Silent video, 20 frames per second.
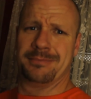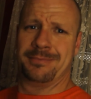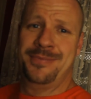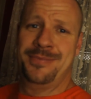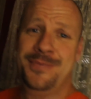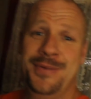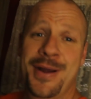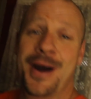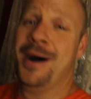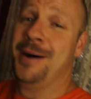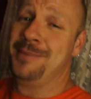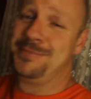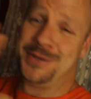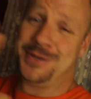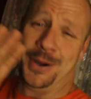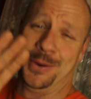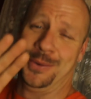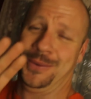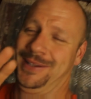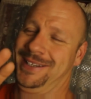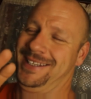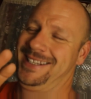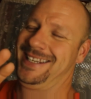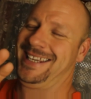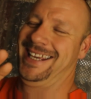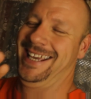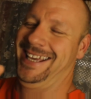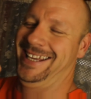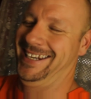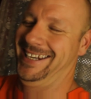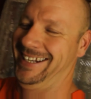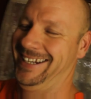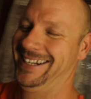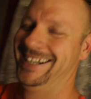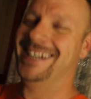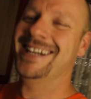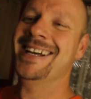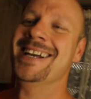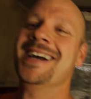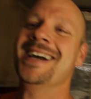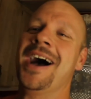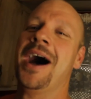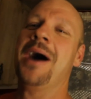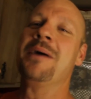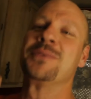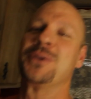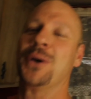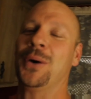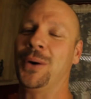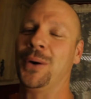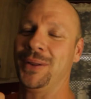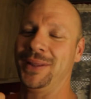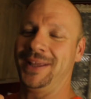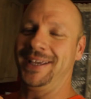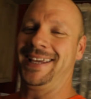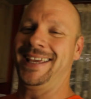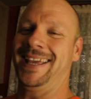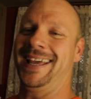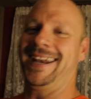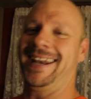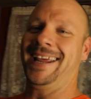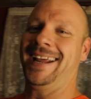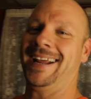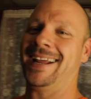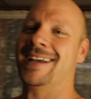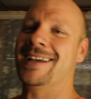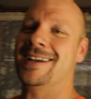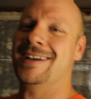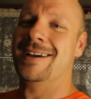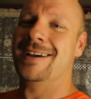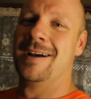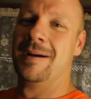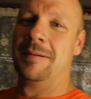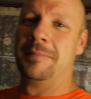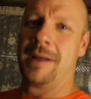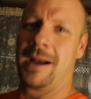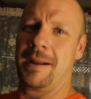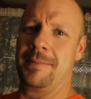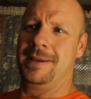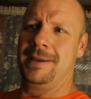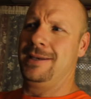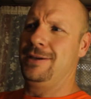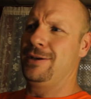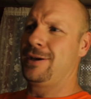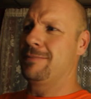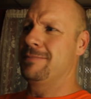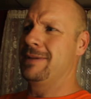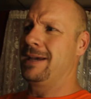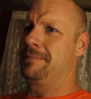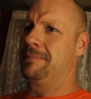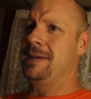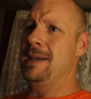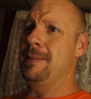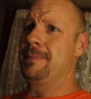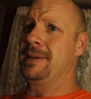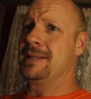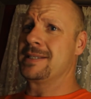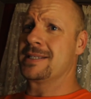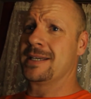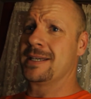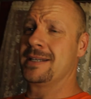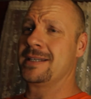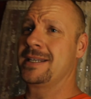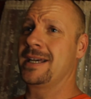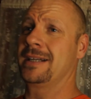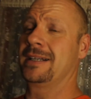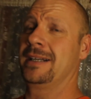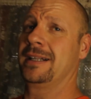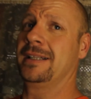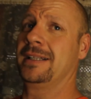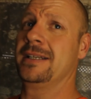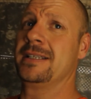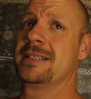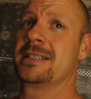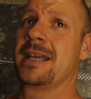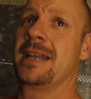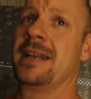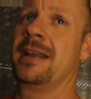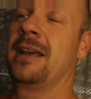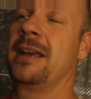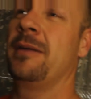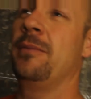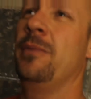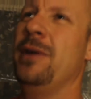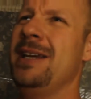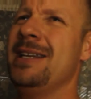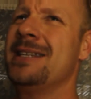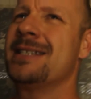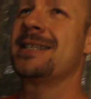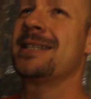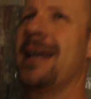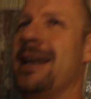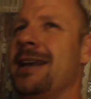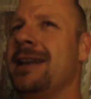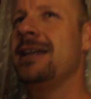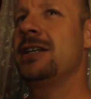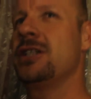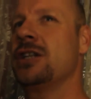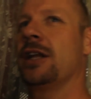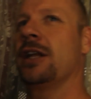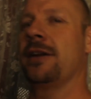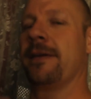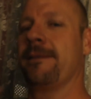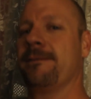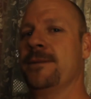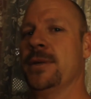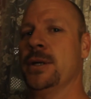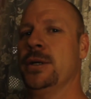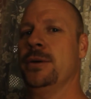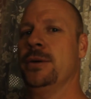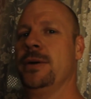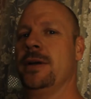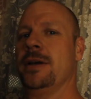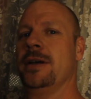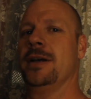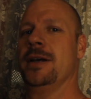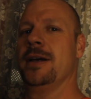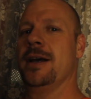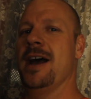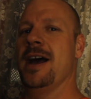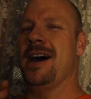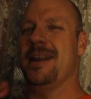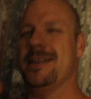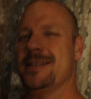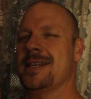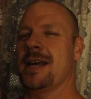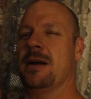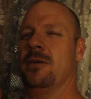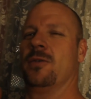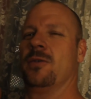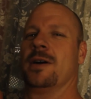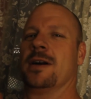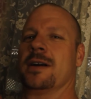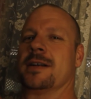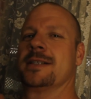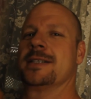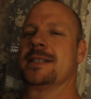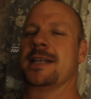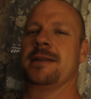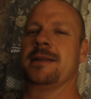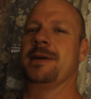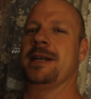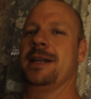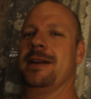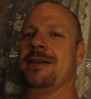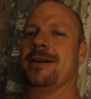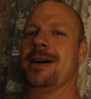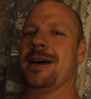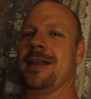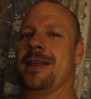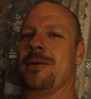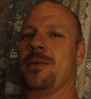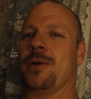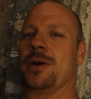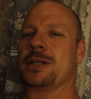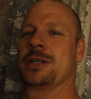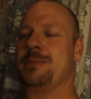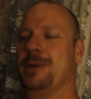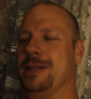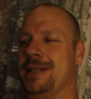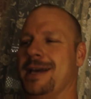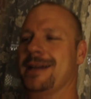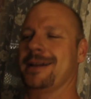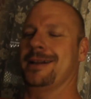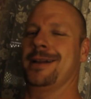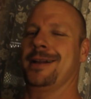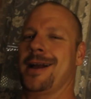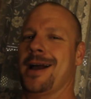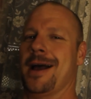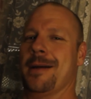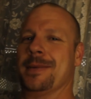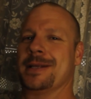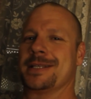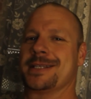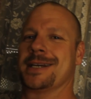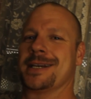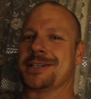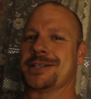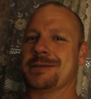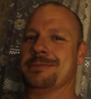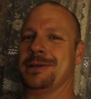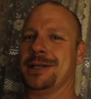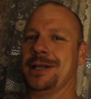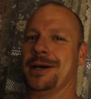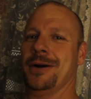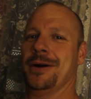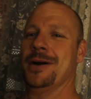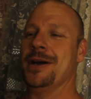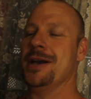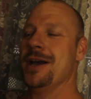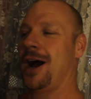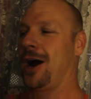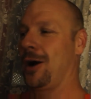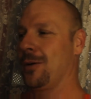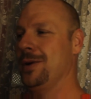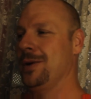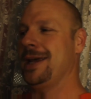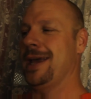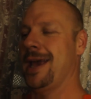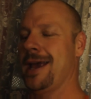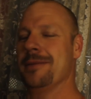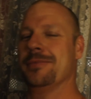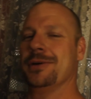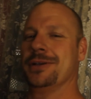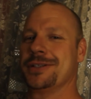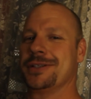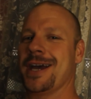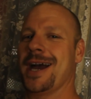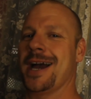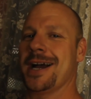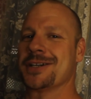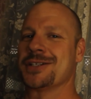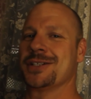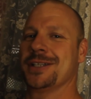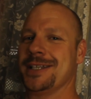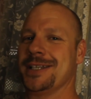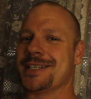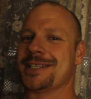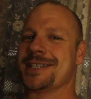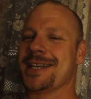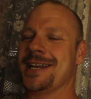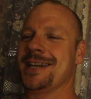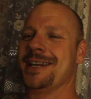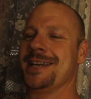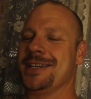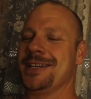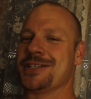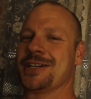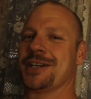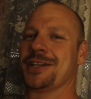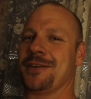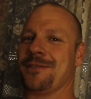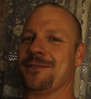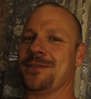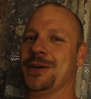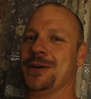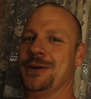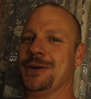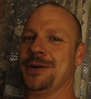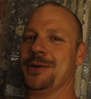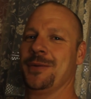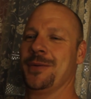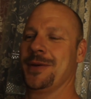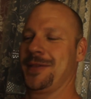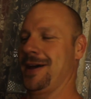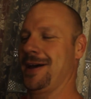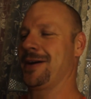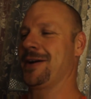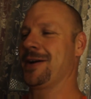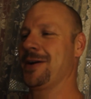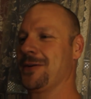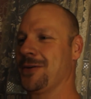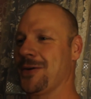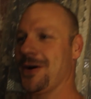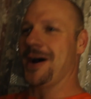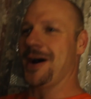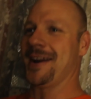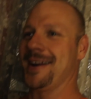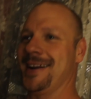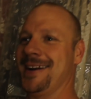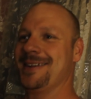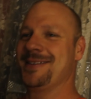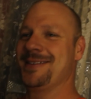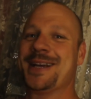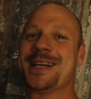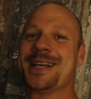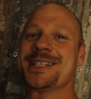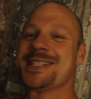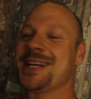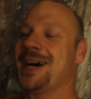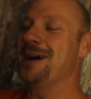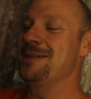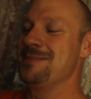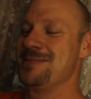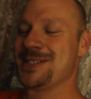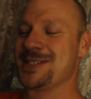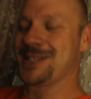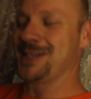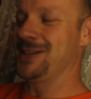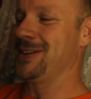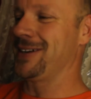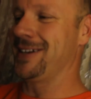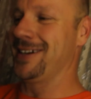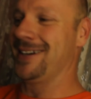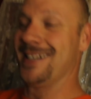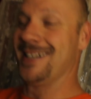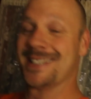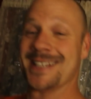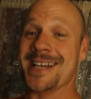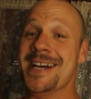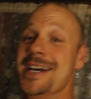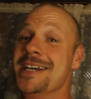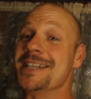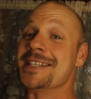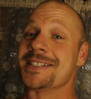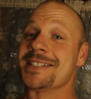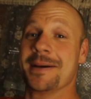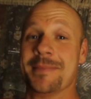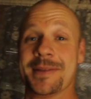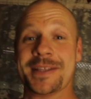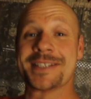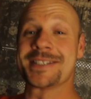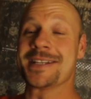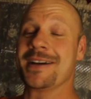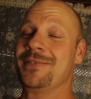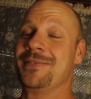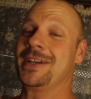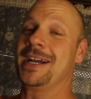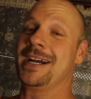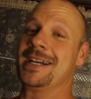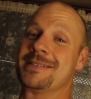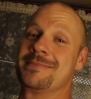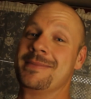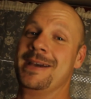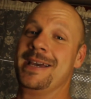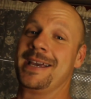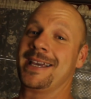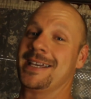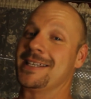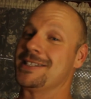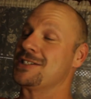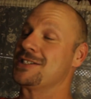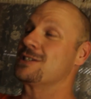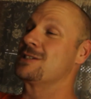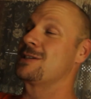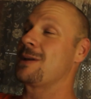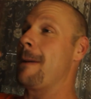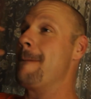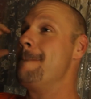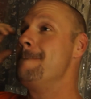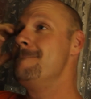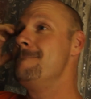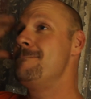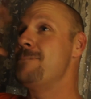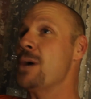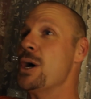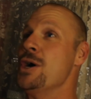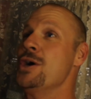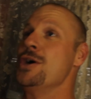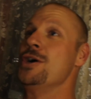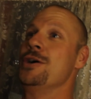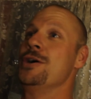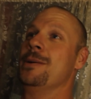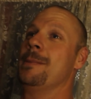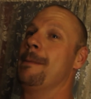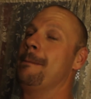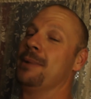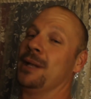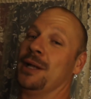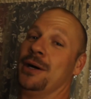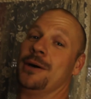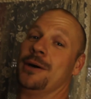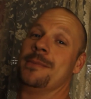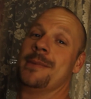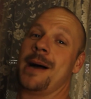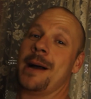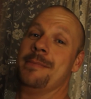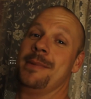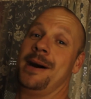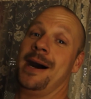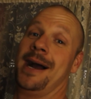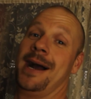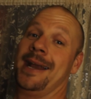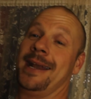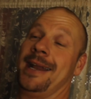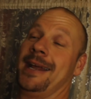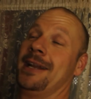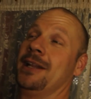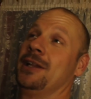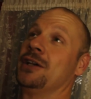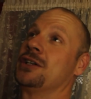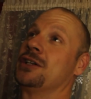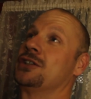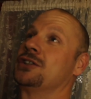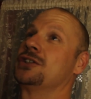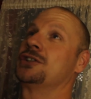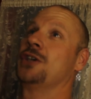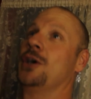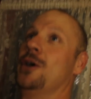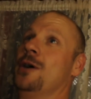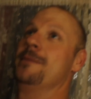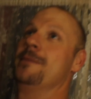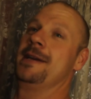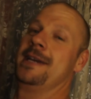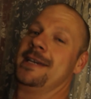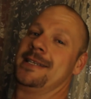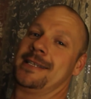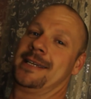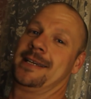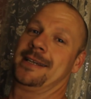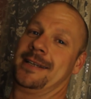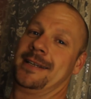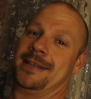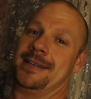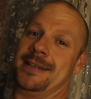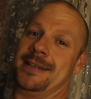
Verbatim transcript: I'm totally kidding. I'm totally kidding. But I mean, you could make me a pizza and technically send it. Can we send each other food? How does that work? Does anybody know how that works? Put that in the comment section below. Are we able to actually send each other food without it rotting? Because I'm so curious. Some of the stuff you guys make is just boom, blowing my mind and it looks so amazing.